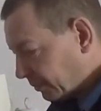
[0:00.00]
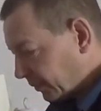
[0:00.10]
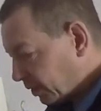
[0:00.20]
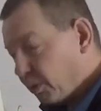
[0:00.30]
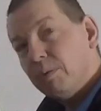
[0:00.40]

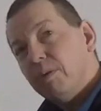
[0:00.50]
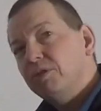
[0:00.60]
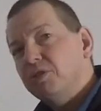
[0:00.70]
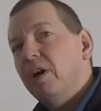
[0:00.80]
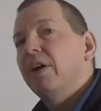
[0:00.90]
we will
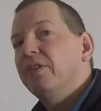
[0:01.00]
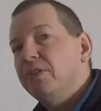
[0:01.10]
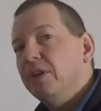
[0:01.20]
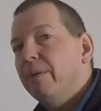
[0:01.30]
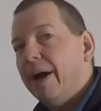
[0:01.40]
try the
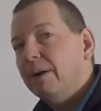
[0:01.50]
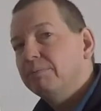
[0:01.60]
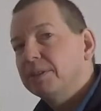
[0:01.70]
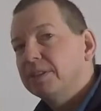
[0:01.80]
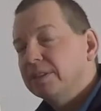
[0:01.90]
new
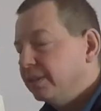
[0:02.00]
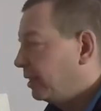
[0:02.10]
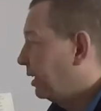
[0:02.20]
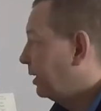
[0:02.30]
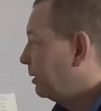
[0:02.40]
apps.
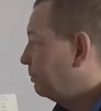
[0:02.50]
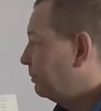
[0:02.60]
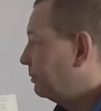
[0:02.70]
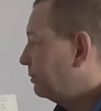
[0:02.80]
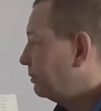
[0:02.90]
I
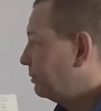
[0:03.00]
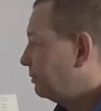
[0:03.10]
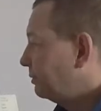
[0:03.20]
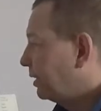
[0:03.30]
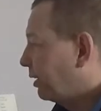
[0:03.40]

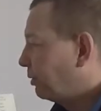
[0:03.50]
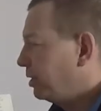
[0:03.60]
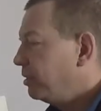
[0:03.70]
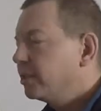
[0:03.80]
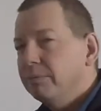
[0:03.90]
want
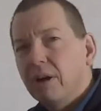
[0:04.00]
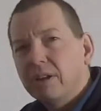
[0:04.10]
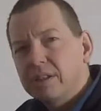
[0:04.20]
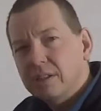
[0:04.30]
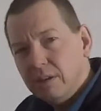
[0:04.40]
to do some
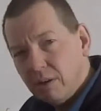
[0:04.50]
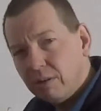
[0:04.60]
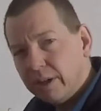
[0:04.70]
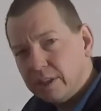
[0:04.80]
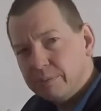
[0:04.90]
nice
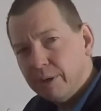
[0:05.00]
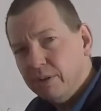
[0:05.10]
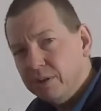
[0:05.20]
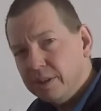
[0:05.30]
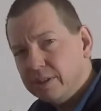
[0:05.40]
long
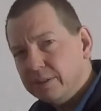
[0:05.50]
exposures.